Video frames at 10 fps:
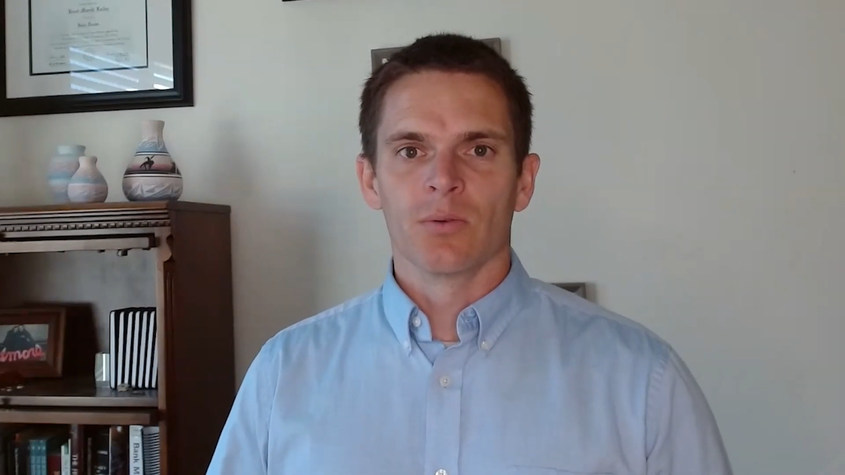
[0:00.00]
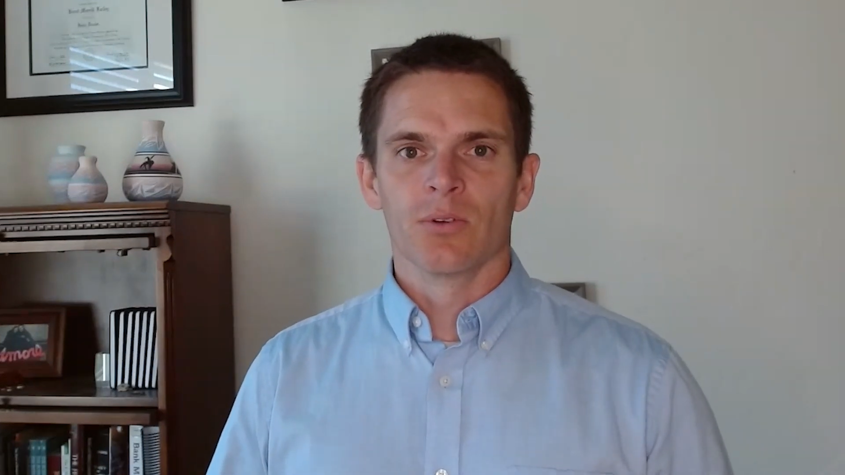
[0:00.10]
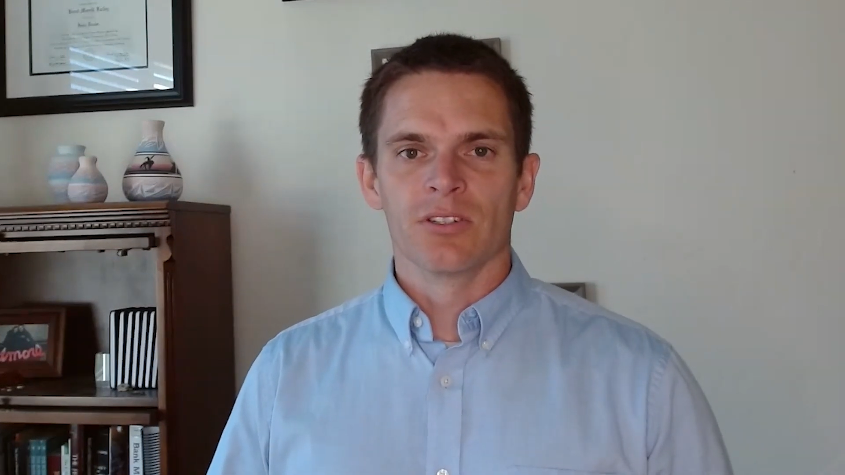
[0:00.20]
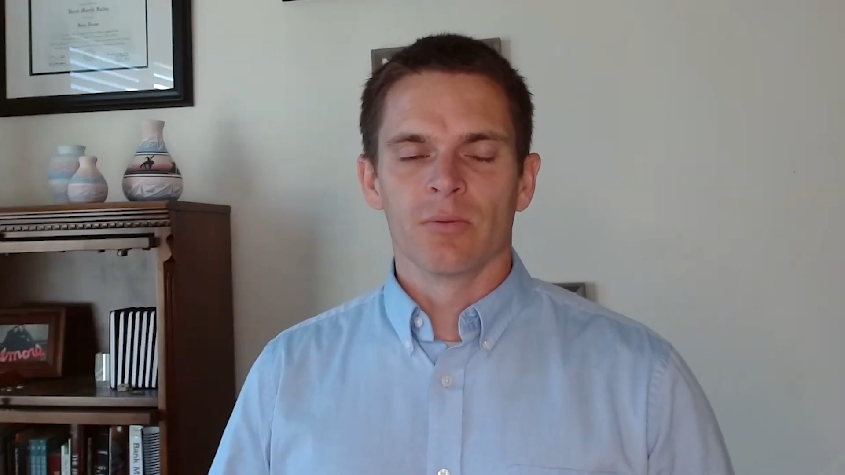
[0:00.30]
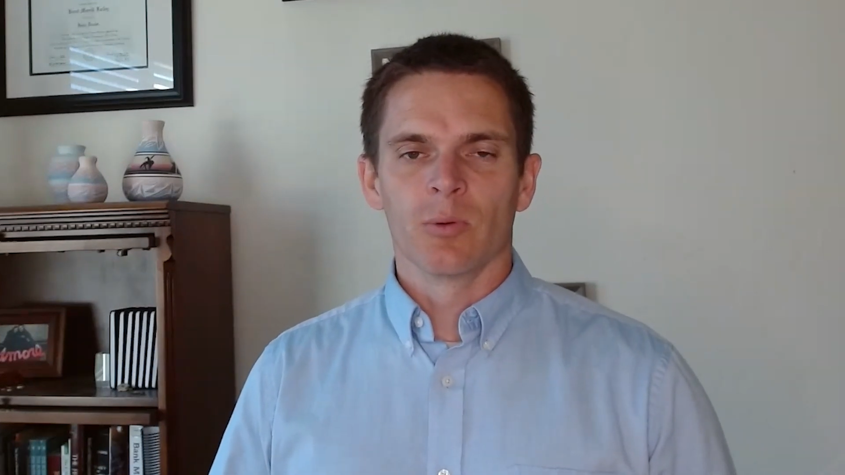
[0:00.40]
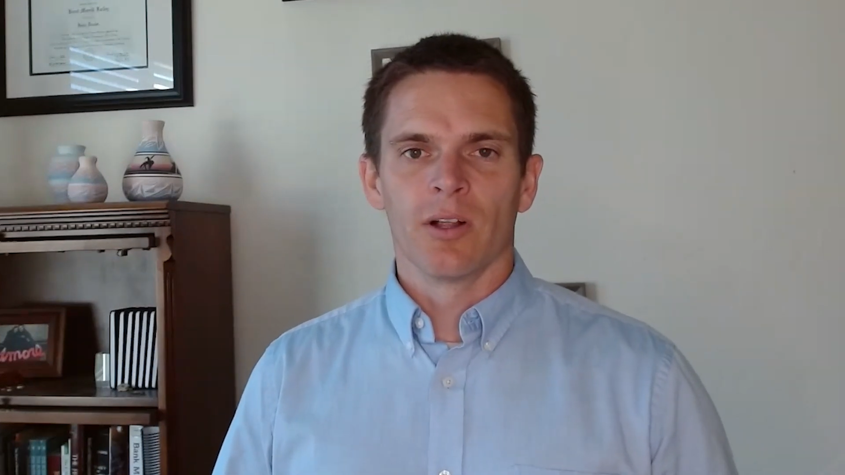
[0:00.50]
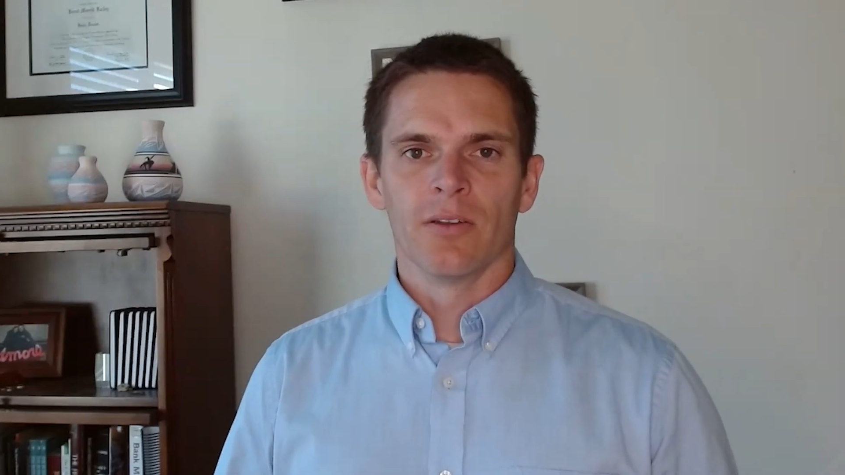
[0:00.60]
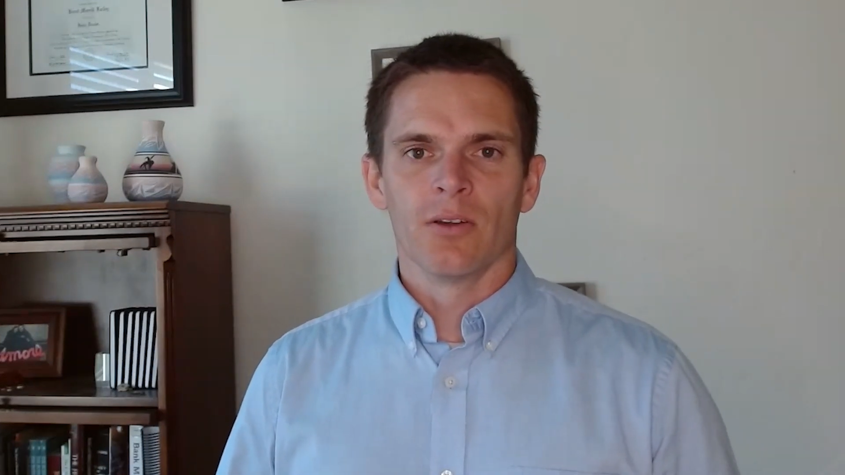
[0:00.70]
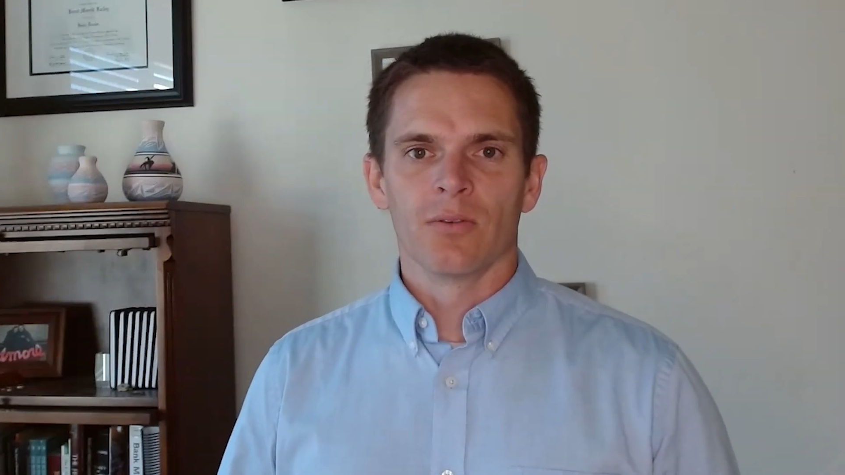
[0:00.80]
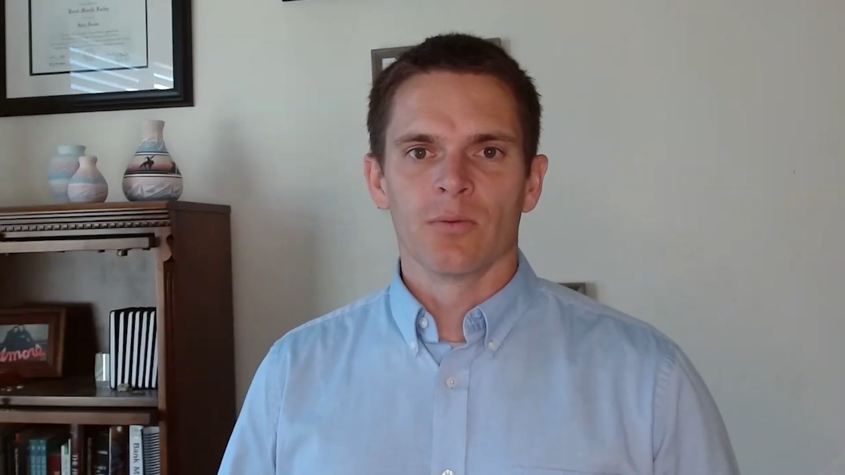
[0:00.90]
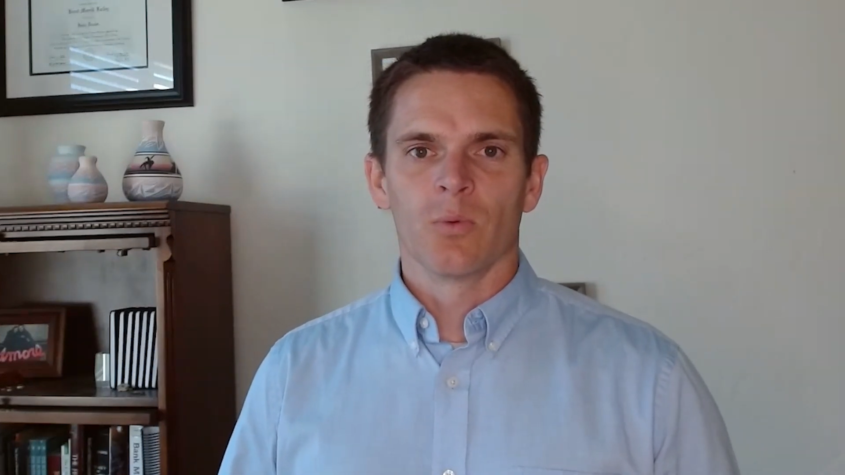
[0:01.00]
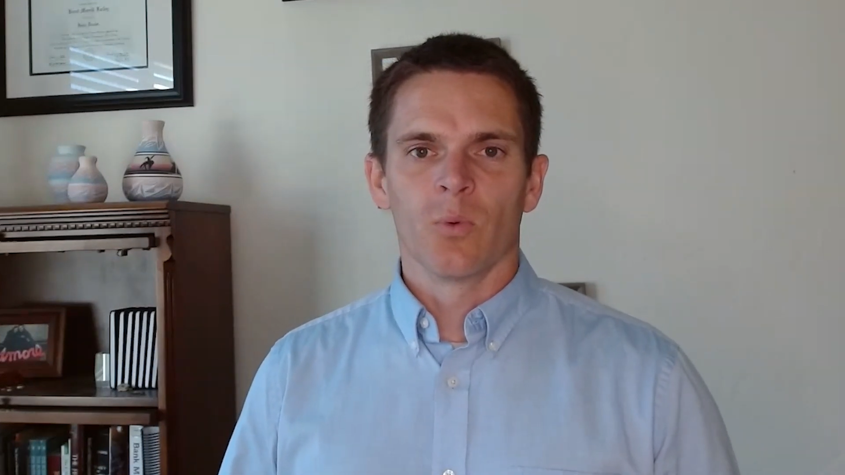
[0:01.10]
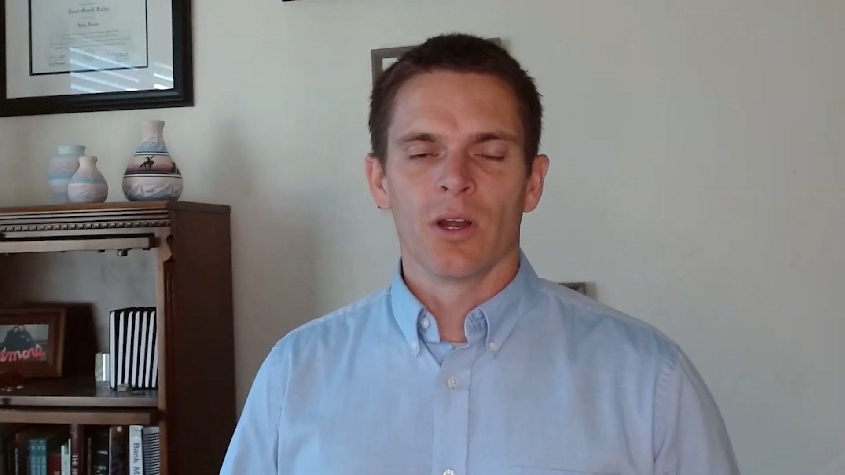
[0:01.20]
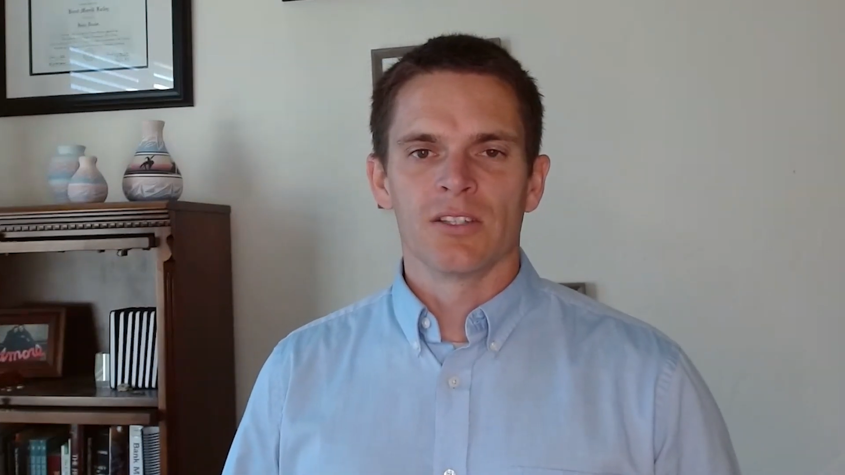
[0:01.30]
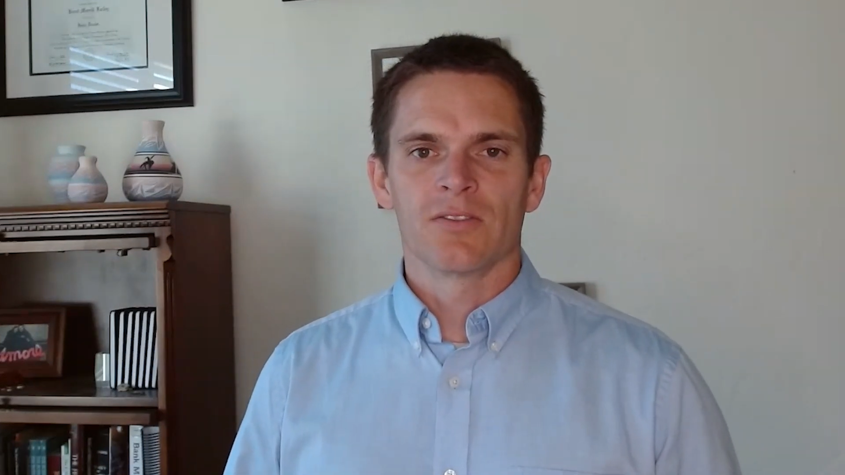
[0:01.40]
reasonably well known
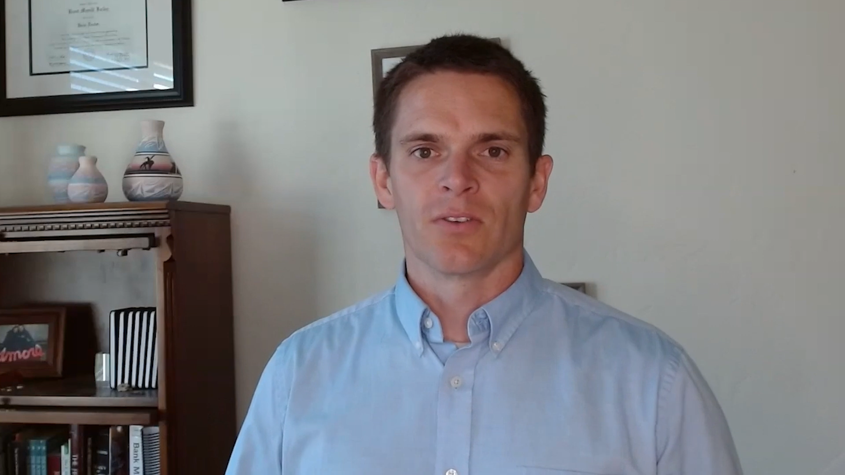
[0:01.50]
ways